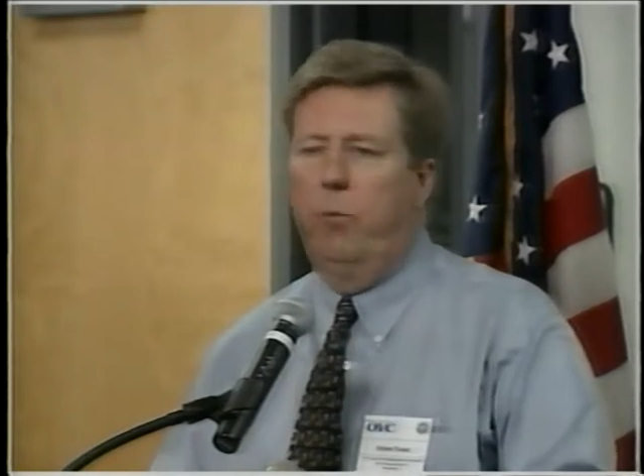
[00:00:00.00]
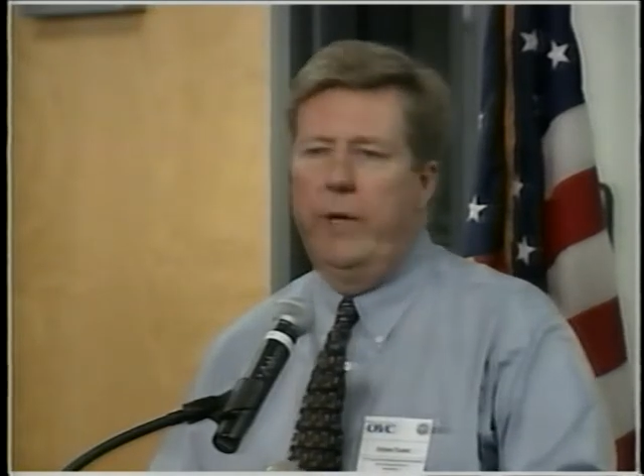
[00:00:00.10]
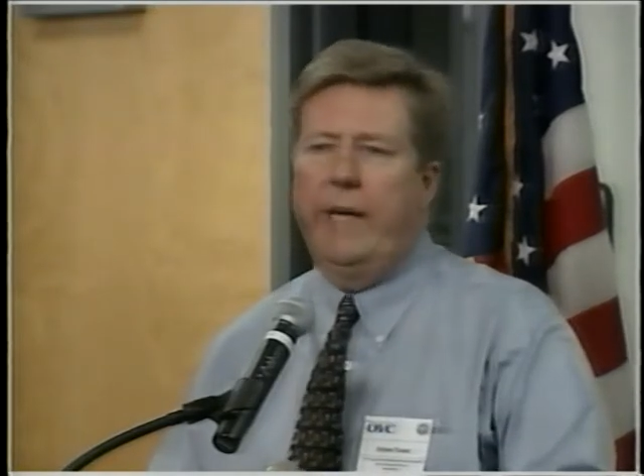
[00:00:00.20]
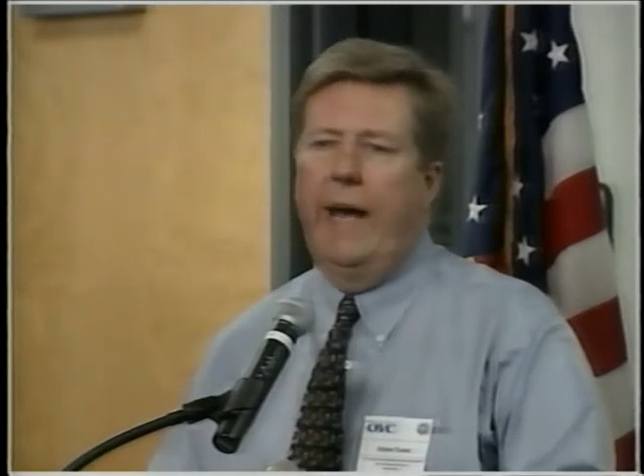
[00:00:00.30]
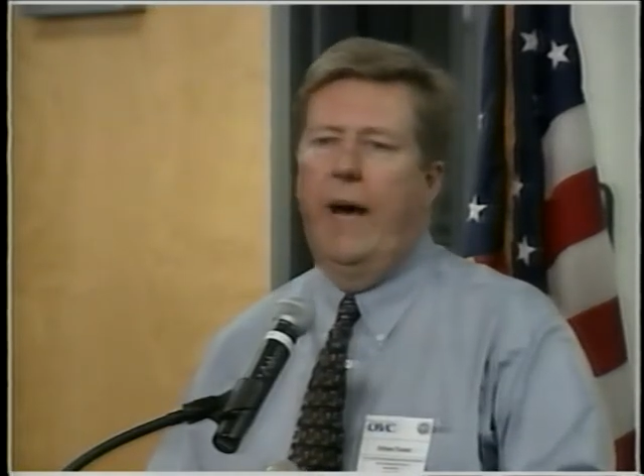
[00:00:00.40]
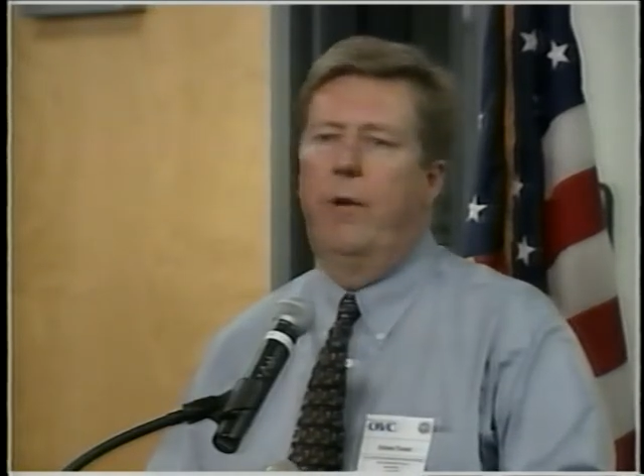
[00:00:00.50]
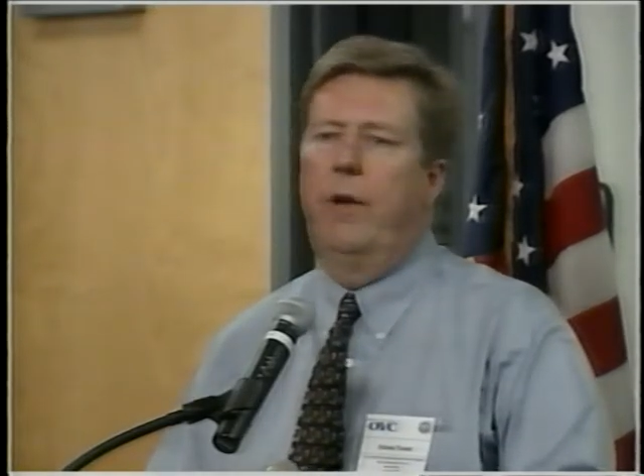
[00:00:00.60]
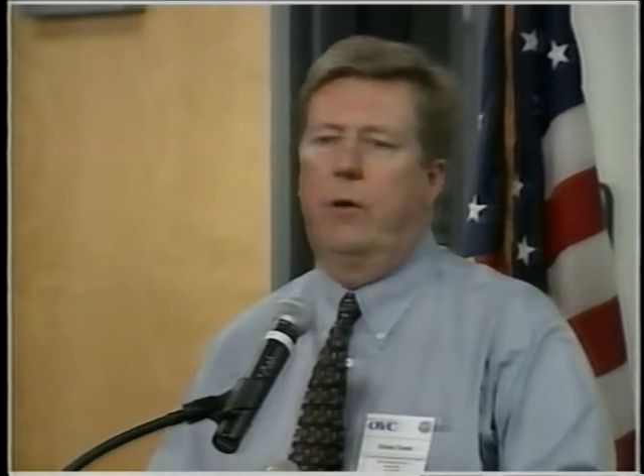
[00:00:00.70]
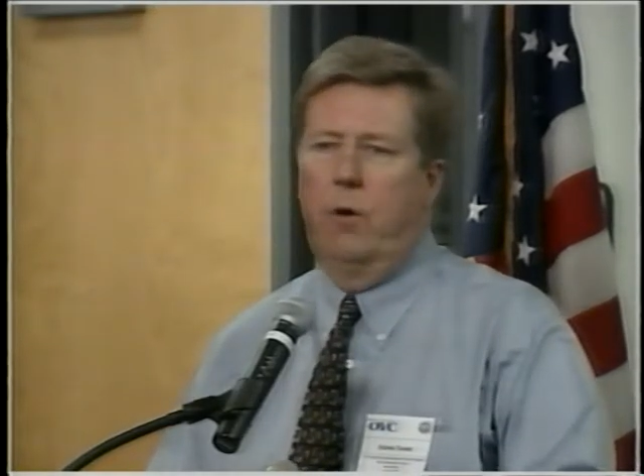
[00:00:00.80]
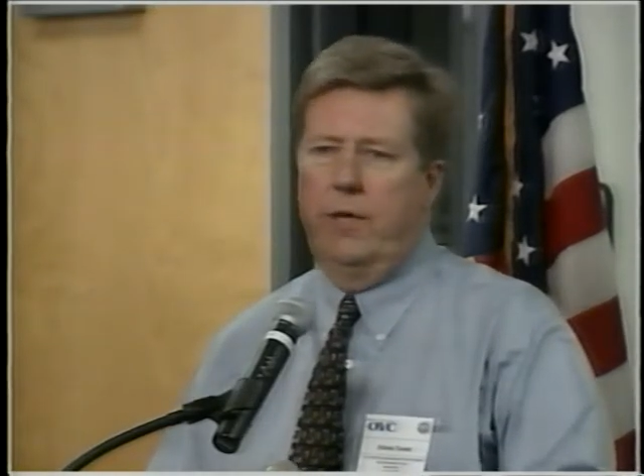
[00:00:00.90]
week out
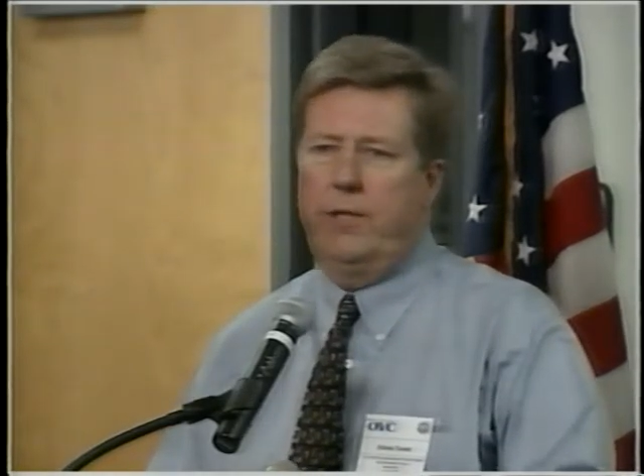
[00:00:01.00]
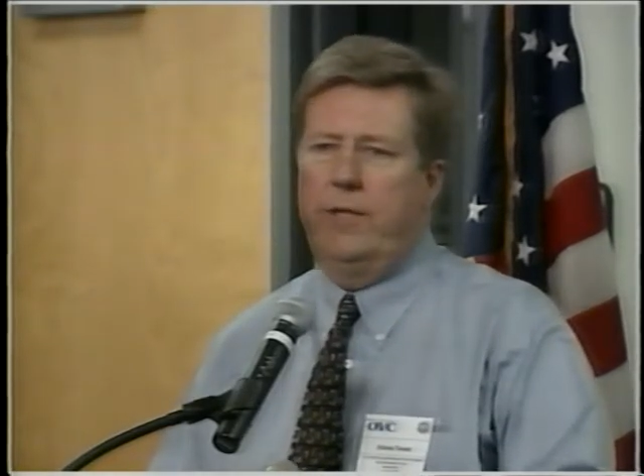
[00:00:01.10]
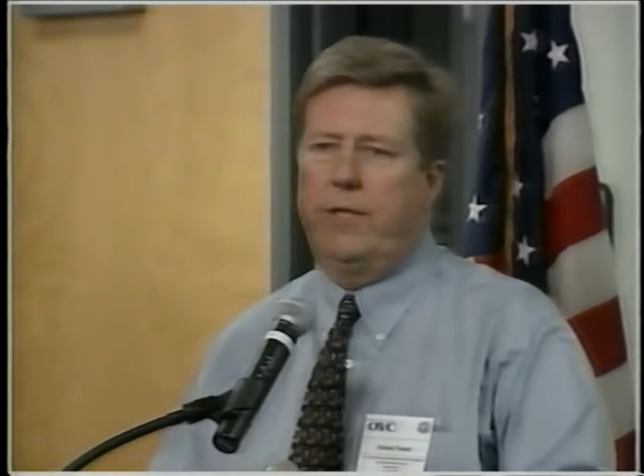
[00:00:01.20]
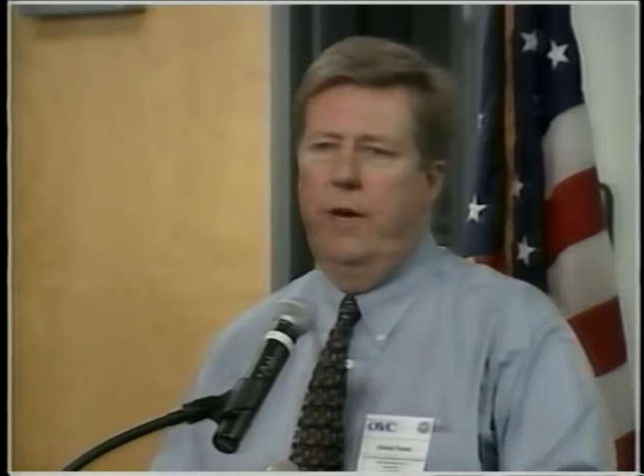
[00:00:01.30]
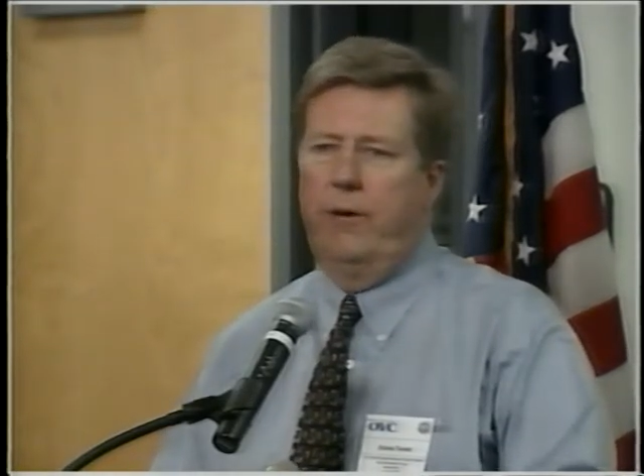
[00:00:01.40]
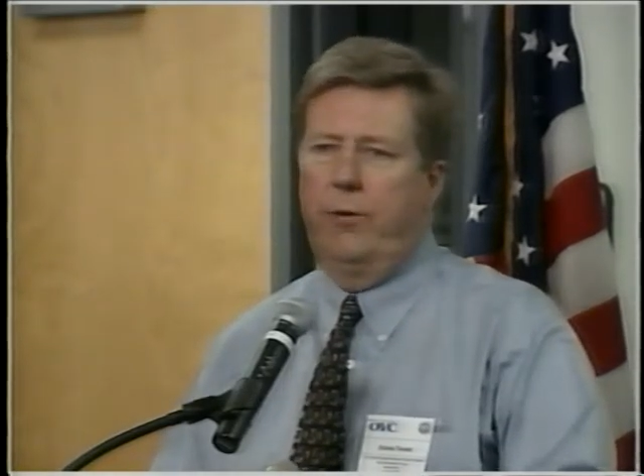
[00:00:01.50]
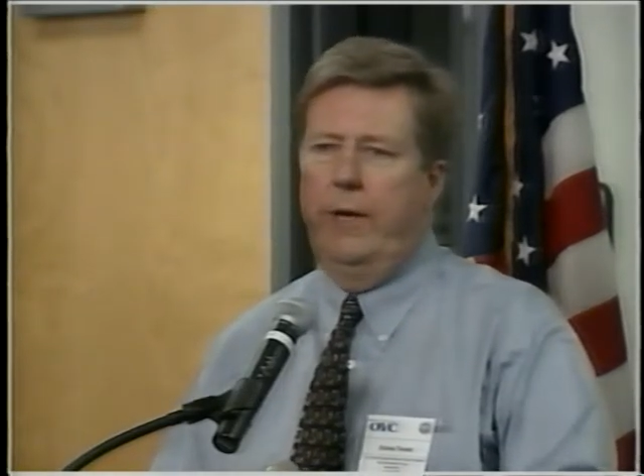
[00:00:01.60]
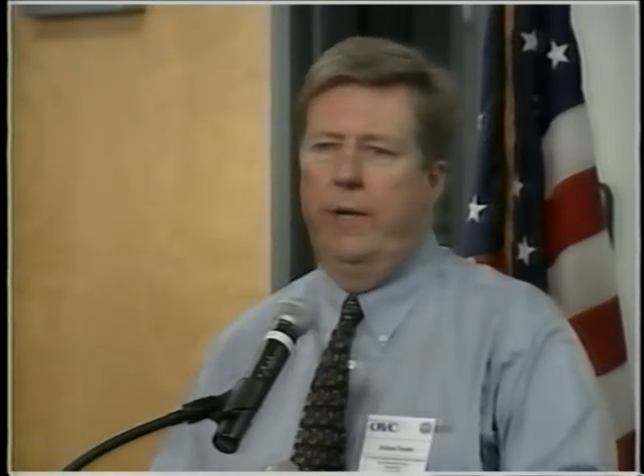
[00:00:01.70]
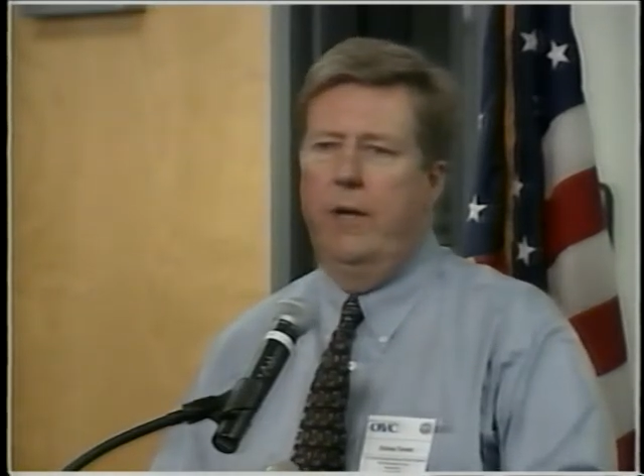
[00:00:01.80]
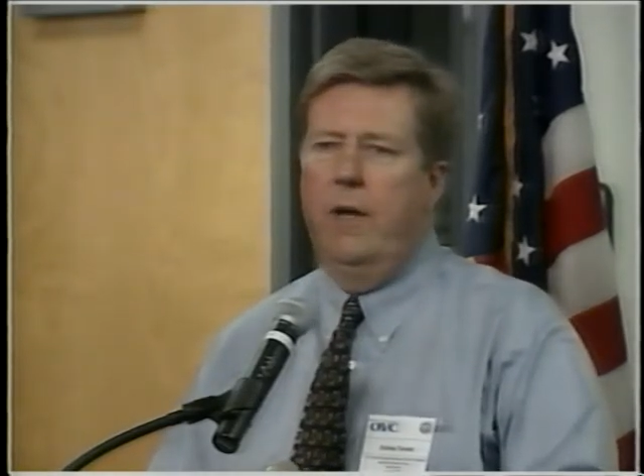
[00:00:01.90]
across this country.